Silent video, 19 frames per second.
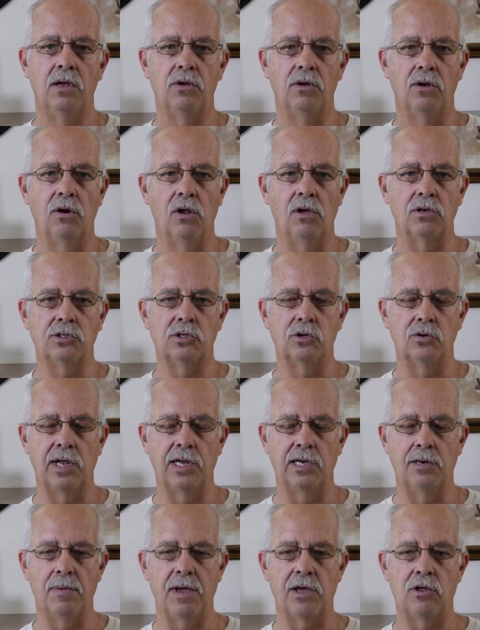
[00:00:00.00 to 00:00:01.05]
You'll also
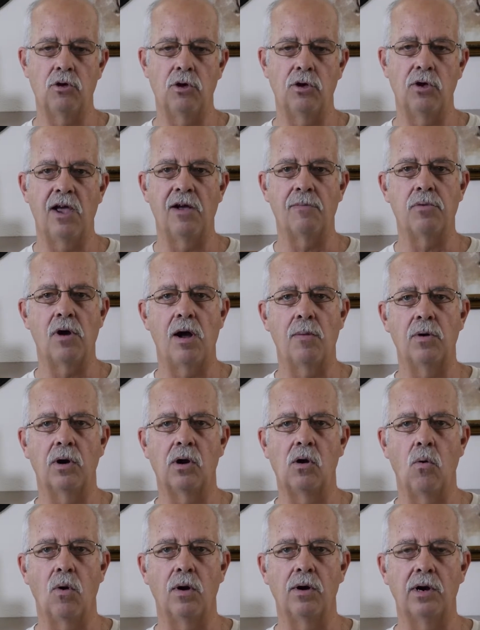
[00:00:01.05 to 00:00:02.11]
need to make sure you have proper
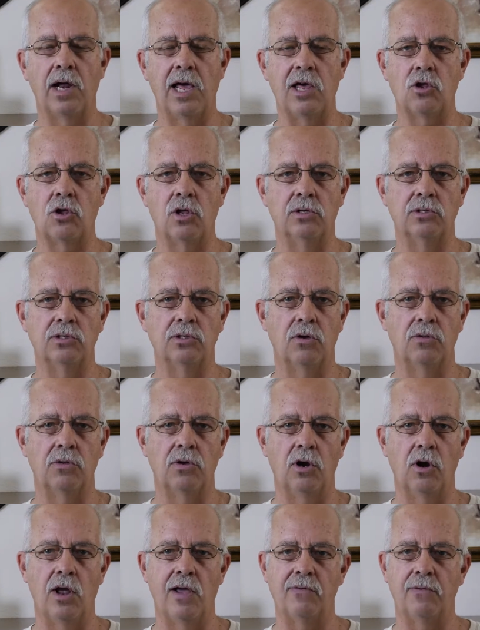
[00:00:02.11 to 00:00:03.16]
coordination so that
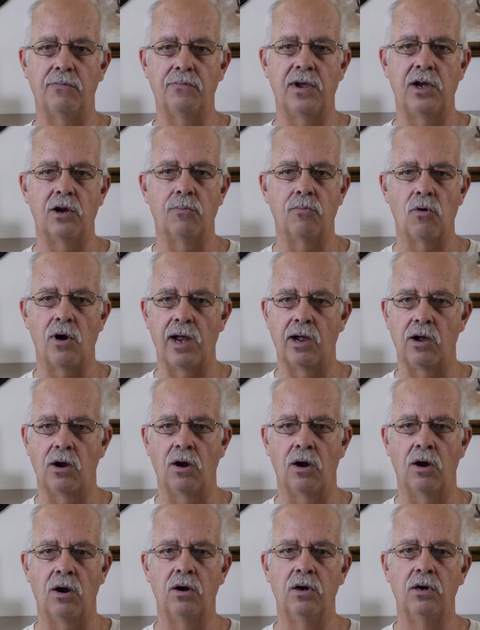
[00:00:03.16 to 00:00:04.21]
you don't have a feeder
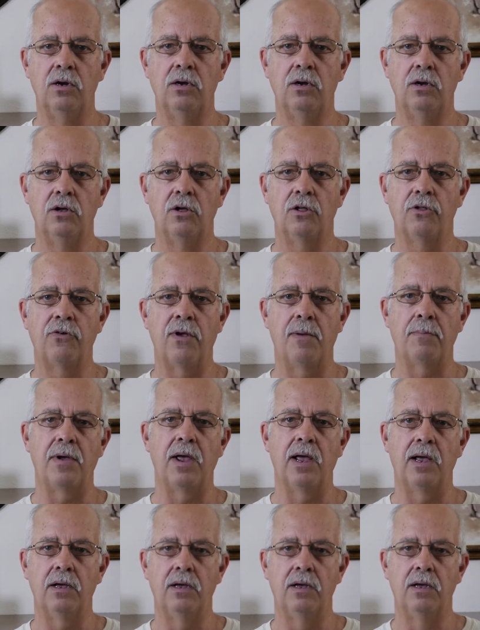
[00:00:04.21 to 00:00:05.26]
breaker
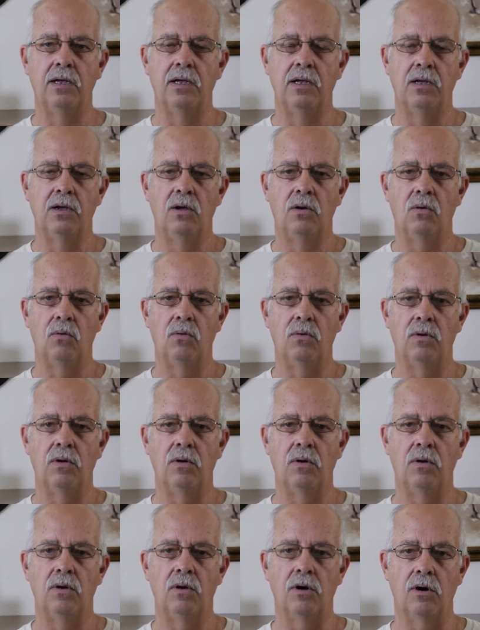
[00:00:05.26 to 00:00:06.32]
tripping,
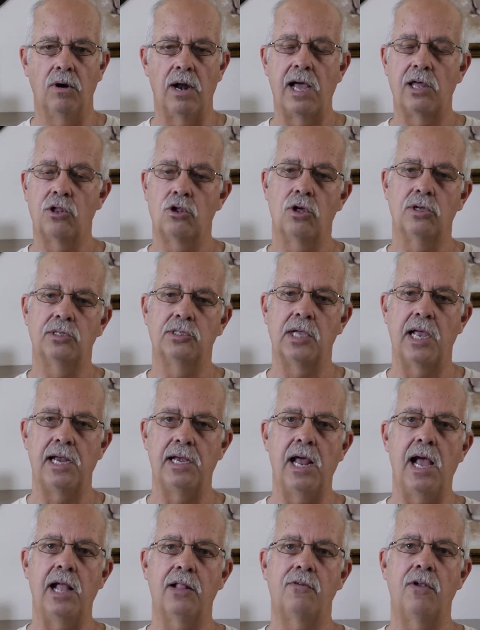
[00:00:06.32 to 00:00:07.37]
or I should say
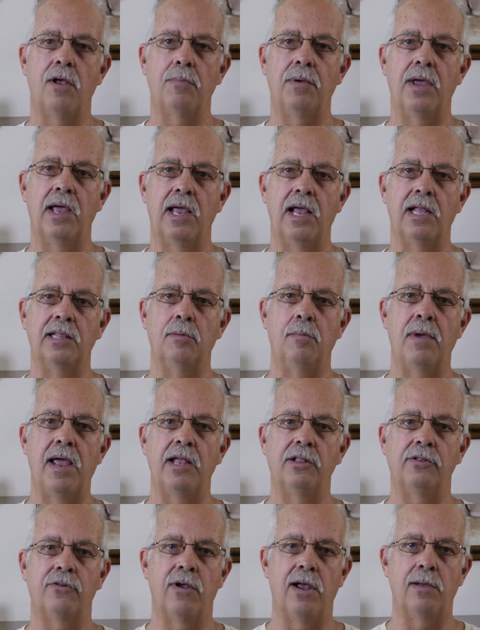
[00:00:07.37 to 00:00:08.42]
not tripping, and the
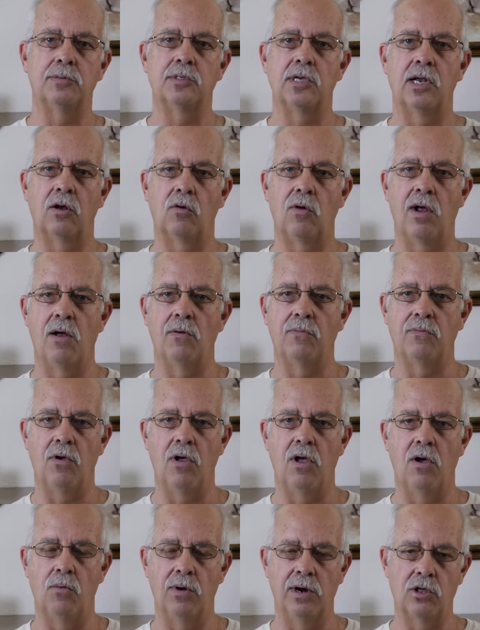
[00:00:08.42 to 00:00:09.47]
main trips on a ground
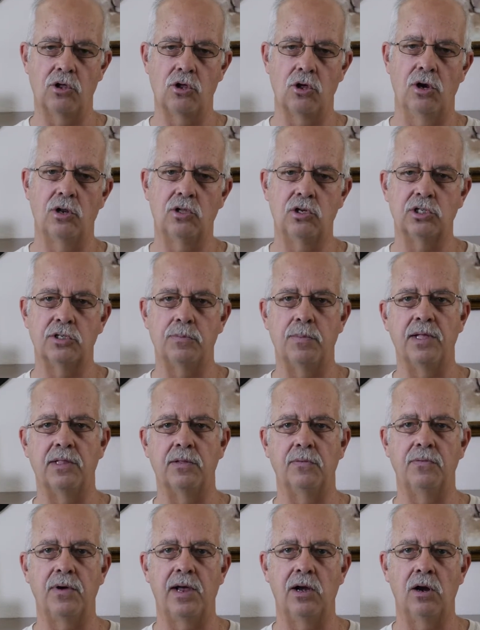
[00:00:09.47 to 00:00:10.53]
fault when it should have just been
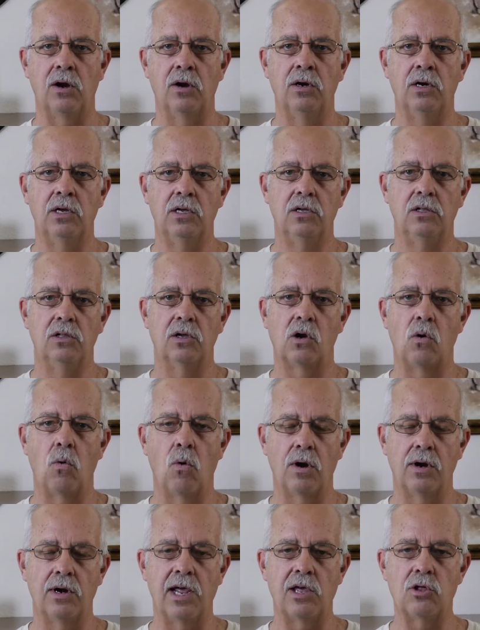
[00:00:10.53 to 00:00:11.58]
the feeder.
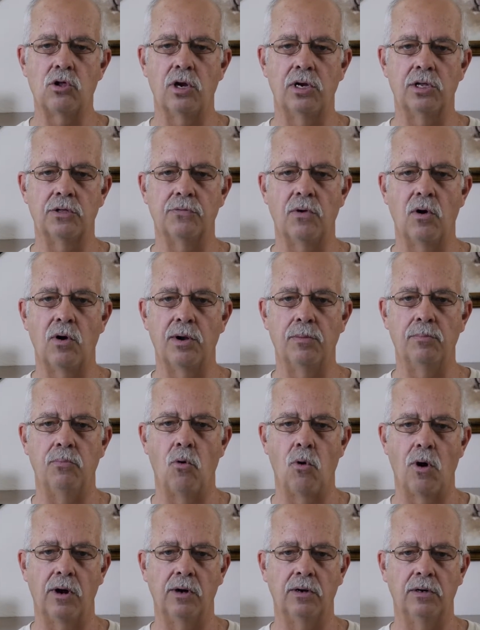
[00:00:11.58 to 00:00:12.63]
Coordination is very
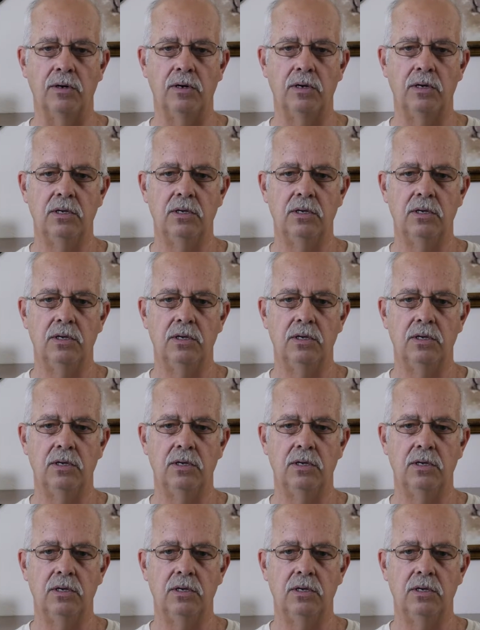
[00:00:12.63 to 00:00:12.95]
important.